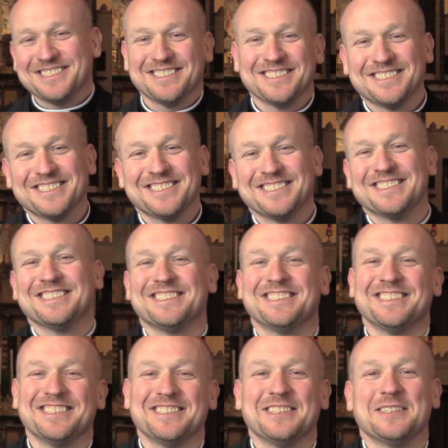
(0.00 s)

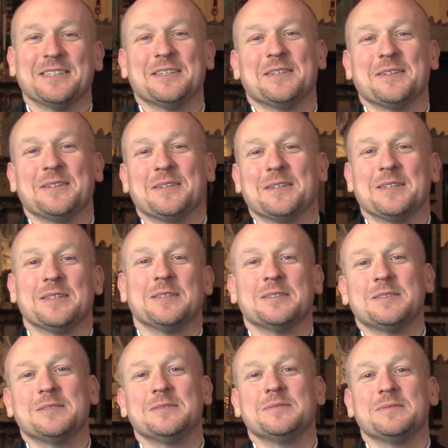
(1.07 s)

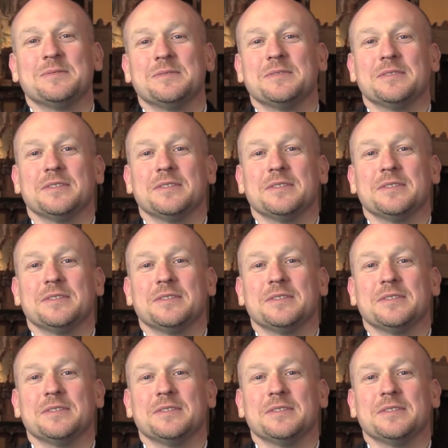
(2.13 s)
(silence)